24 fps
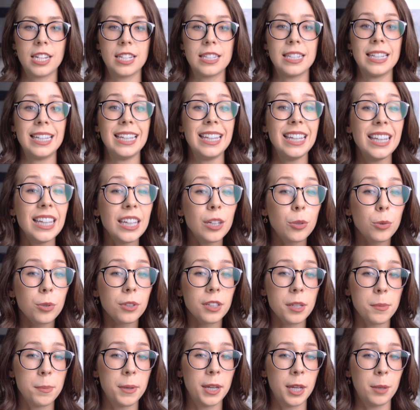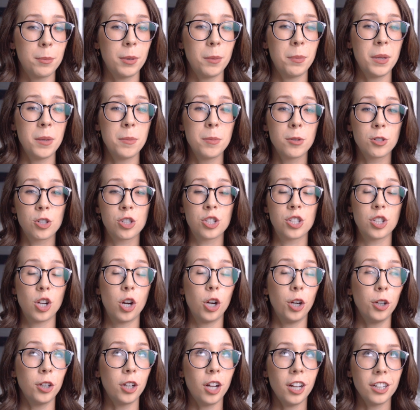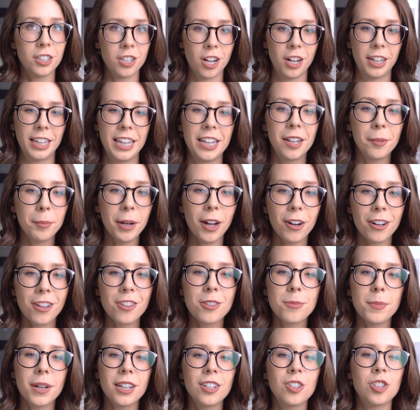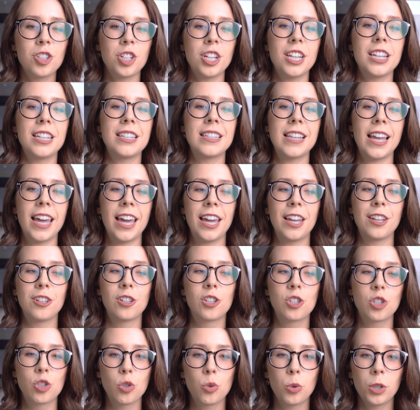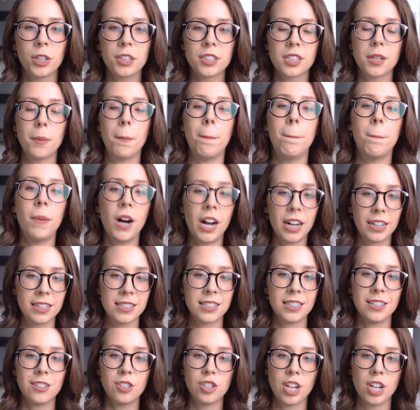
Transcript: that is equally big, but people just are not talking about as much, is a short, boxy